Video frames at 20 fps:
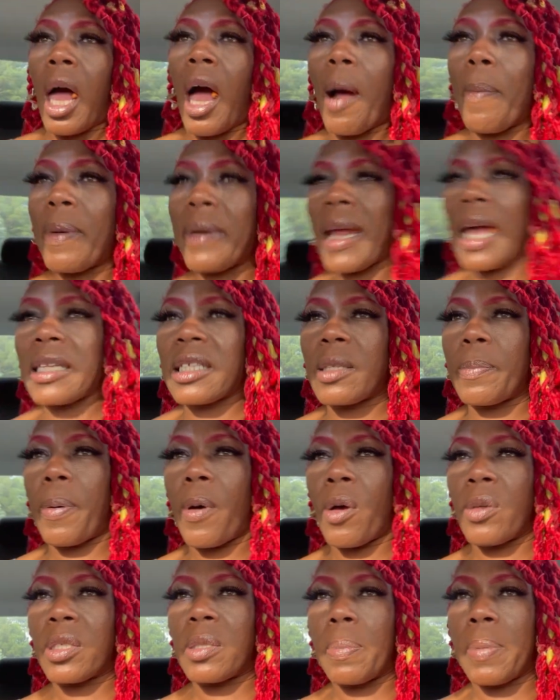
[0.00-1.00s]
But I'm
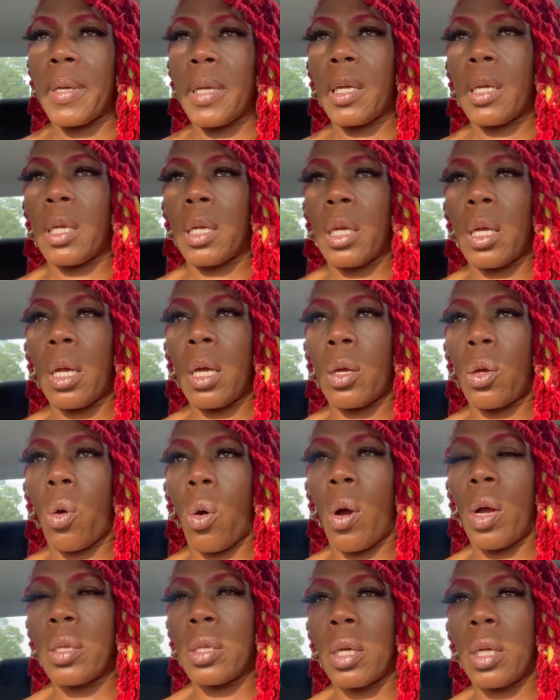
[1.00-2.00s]
supposed to be
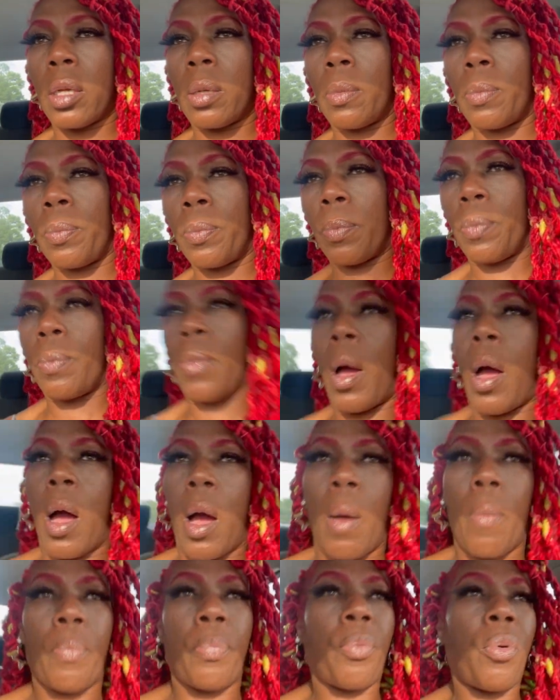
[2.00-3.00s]
going to
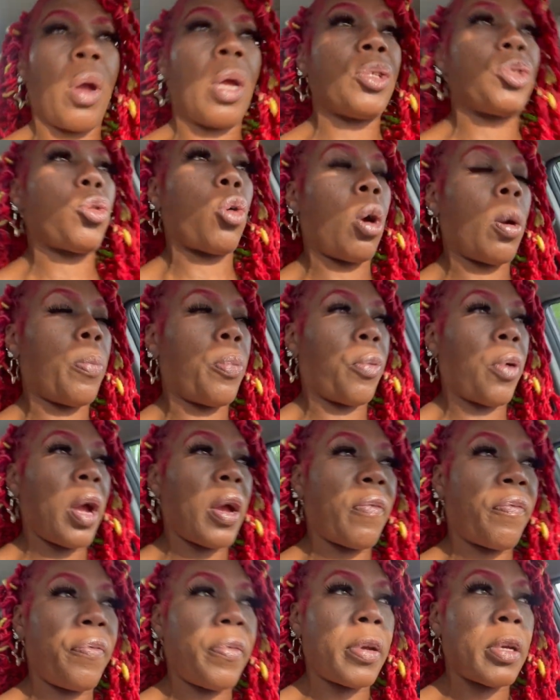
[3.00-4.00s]
brunch or
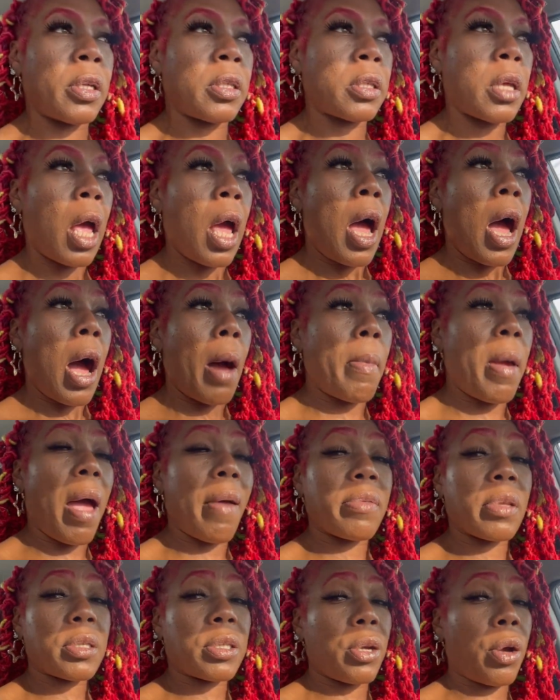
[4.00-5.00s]
breakfast. I'm going to
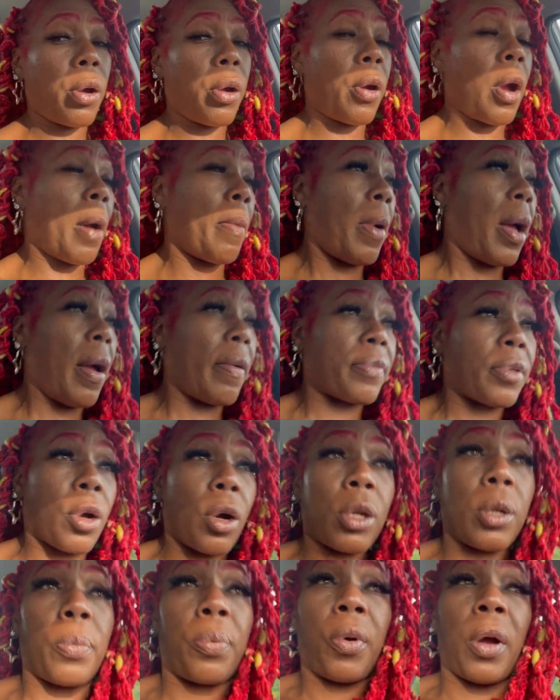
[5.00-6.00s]
have to tell her I'm going to have to
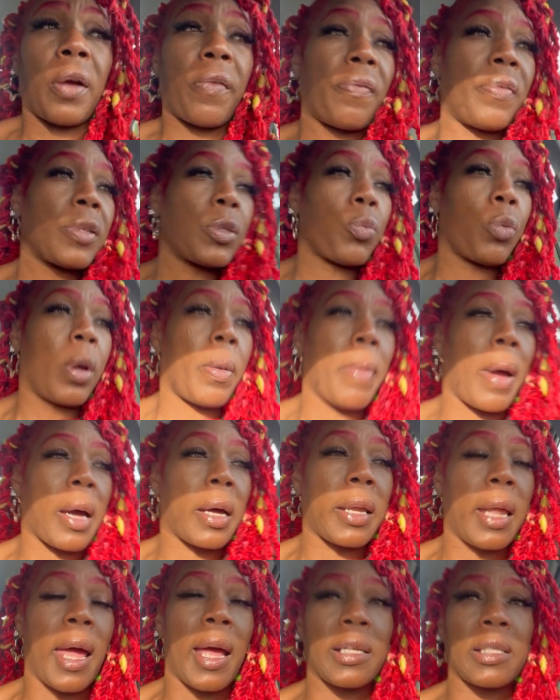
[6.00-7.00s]
go to breakfast with my
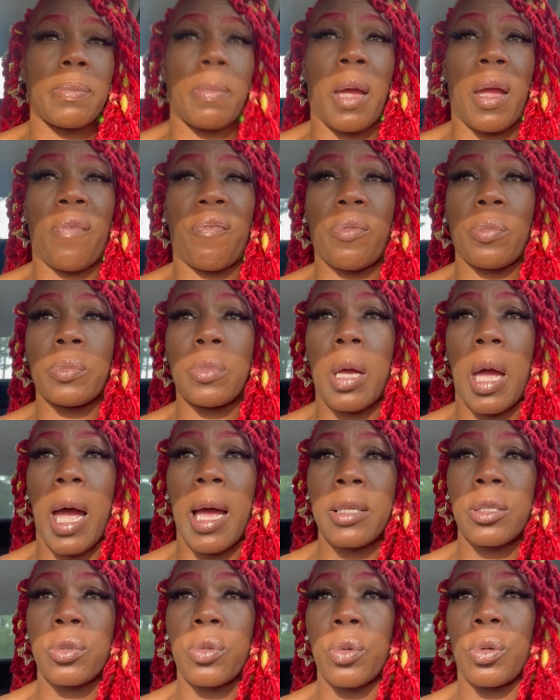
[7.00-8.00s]
classmate from the
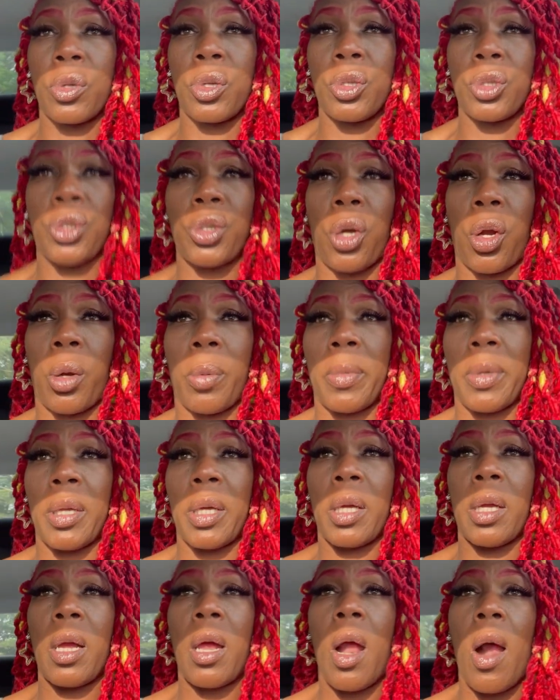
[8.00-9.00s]
high school in
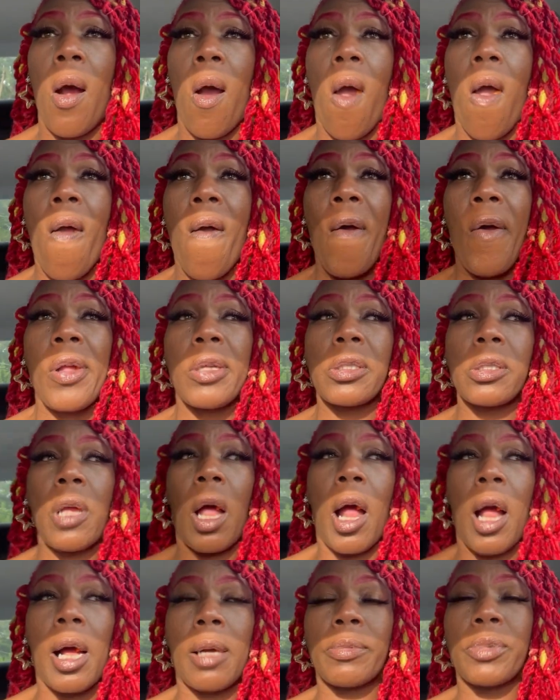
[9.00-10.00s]
Germany.
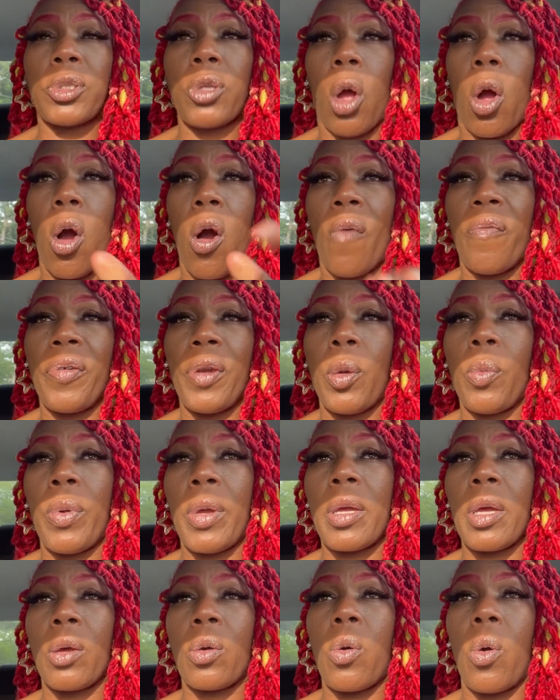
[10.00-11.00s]
So hopefully we
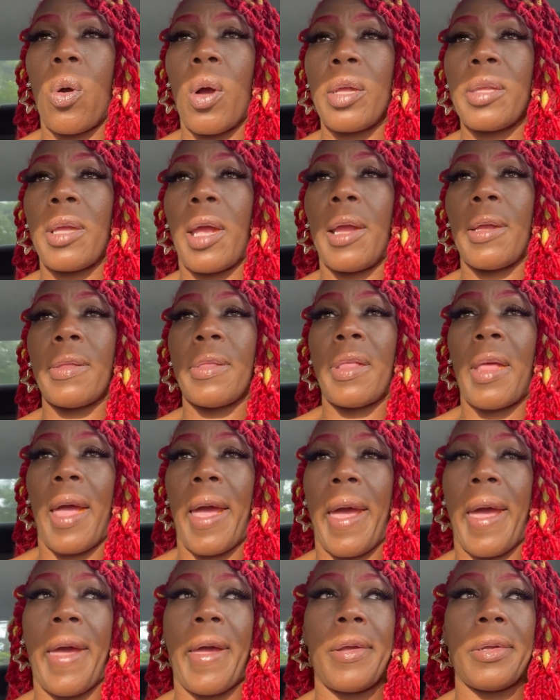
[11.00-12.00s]
can coordinate
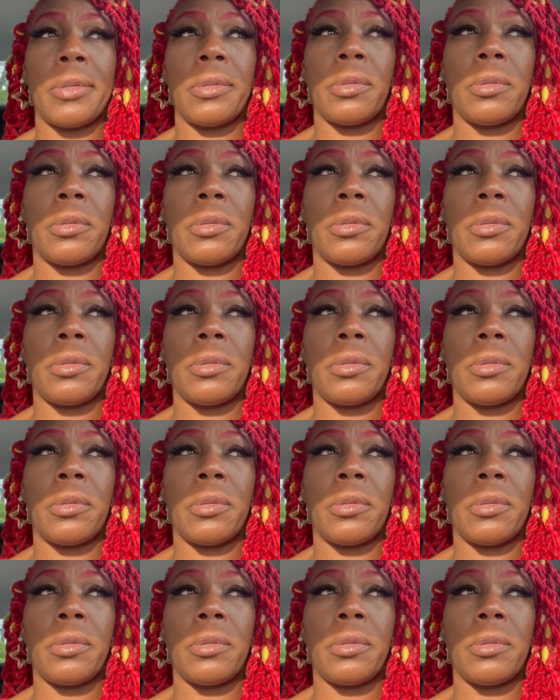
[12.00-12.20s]
that.